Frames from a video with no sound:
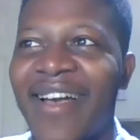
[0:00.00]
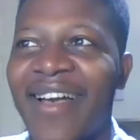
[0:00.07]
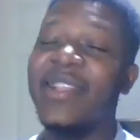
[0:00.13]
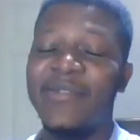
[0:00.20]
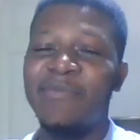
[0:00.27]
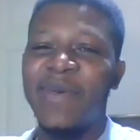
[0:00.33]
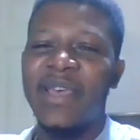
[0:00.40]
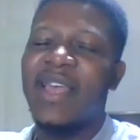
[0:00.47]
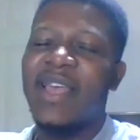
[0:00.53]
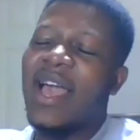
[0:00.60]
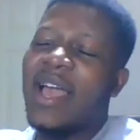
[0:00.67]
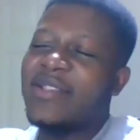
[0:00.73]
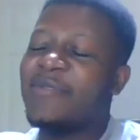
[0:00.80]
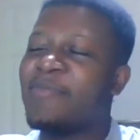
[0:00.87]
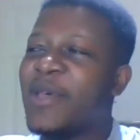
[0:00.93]
it's
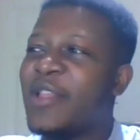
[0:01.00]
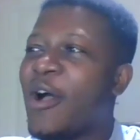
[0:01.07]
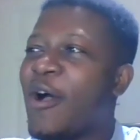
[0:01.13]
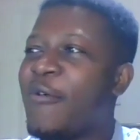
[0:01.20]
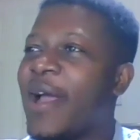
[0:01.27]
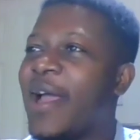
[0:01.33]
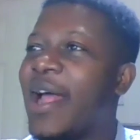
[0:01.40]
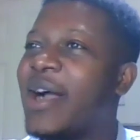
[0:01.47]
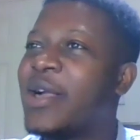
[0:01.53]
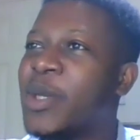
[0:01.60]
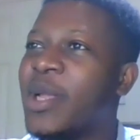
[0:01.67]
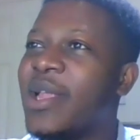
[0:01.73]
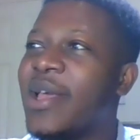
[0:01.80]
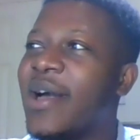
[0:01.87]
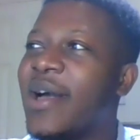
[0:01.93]
been all right
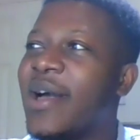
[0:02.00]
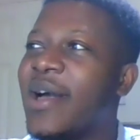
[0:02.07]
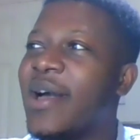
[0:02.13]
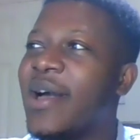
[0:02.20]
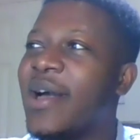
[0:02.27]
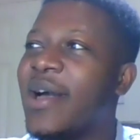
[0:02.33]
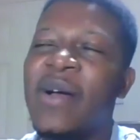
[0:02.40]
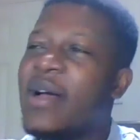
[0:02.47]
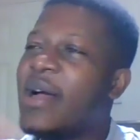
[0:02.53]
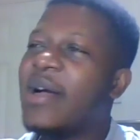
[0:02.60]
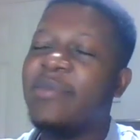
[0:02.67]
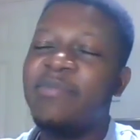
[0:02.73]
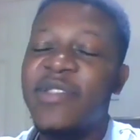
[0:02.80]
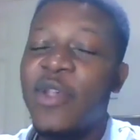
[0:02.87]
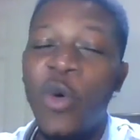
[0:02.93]
actually.
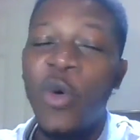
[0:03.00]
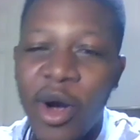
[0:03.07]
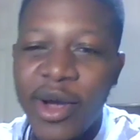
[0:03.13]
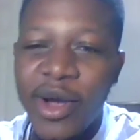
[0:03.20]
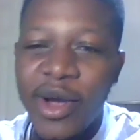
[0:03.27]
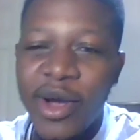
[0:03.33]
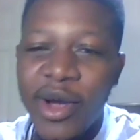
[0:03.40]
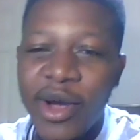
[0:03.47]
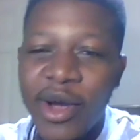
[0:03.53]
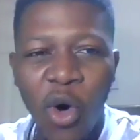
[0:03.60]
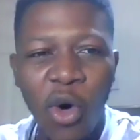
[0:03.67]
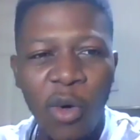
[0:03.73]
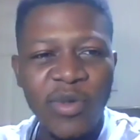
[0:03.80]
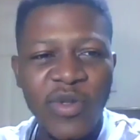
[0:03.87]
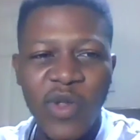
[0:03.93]
I'm still working from
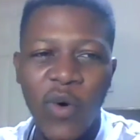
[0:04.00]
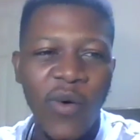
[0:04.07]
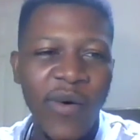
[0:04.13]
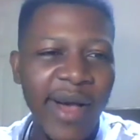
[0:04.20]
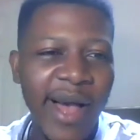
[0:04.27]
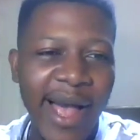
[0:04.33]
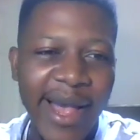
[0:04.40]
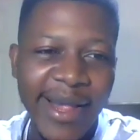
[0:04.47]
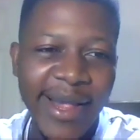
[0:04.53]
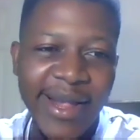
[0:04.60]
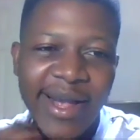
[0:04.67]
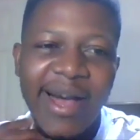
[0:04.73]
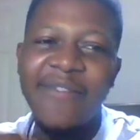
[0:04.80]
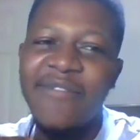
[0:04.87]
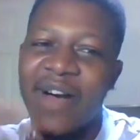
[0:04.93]
home, so
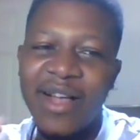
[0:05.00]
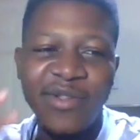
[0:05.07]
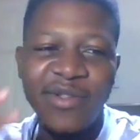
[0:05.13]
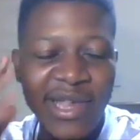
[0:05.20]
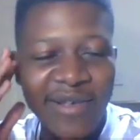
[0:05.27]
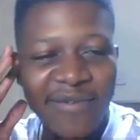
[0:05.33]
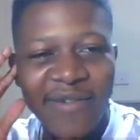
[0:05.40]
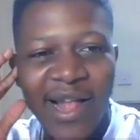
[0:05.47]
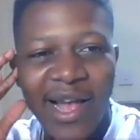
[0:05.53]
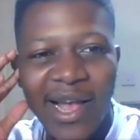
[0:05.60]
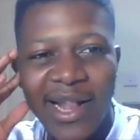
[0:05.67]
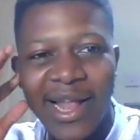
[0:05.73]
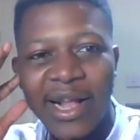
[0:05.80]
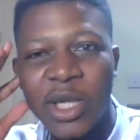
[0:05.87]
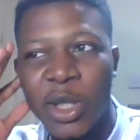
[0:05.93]
I've had to give like
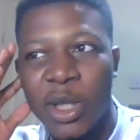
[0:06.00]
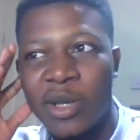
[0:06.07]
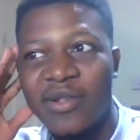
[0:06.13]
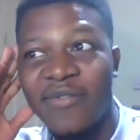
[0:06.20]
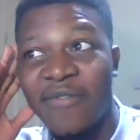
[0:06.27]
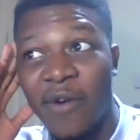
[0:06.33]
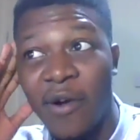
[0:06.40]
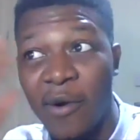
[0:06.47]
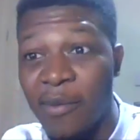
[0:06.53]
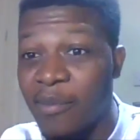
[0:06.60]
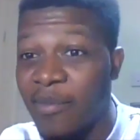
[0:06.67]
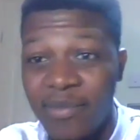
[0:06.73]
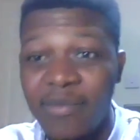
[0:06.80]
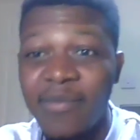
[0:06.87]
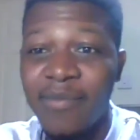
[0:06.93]
lectures from
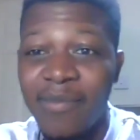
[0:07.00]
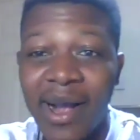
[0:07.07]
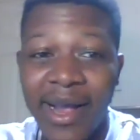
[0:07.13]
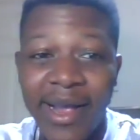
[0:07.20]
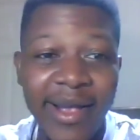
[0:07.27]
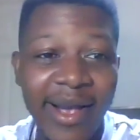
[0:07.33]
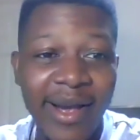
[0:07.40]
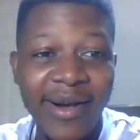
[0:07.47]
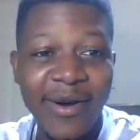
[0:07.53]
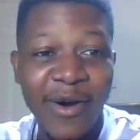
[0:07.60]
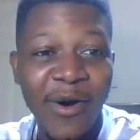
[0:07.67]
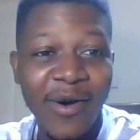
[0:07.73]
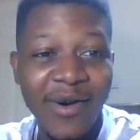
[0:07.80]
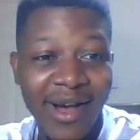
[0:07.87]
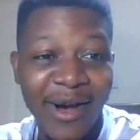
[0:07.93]
my
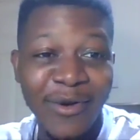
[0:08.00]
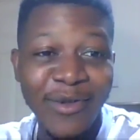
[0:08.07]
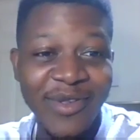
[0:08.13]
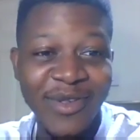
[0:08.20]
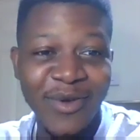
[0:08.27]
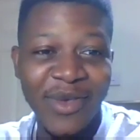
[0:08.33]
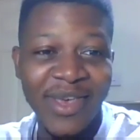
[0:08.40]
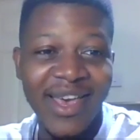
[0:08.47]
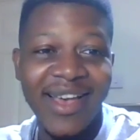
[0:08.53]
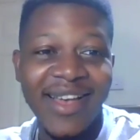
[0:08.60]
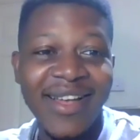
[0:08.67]
house. So yeah,